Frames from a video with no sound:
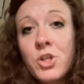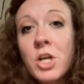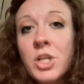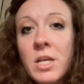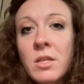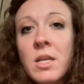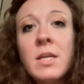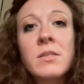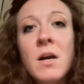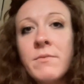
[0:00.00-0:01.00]
Judge Anthony
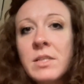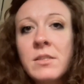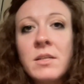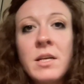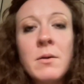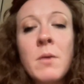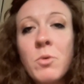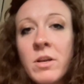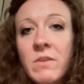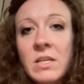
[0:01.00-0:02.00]
is obviously a
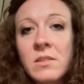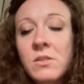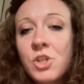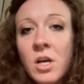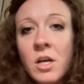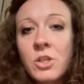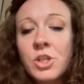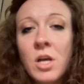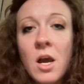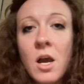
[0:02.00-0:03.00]
previous
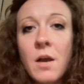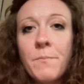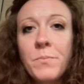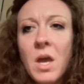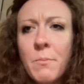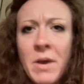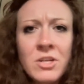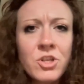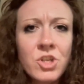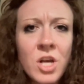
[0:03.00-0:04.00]
judge, a
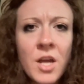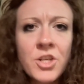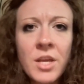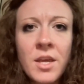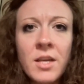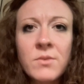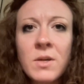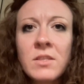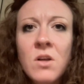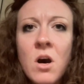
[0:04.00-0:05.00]
bench judge, I think is
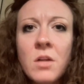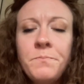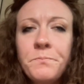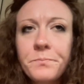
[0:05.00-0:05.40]
what it's called.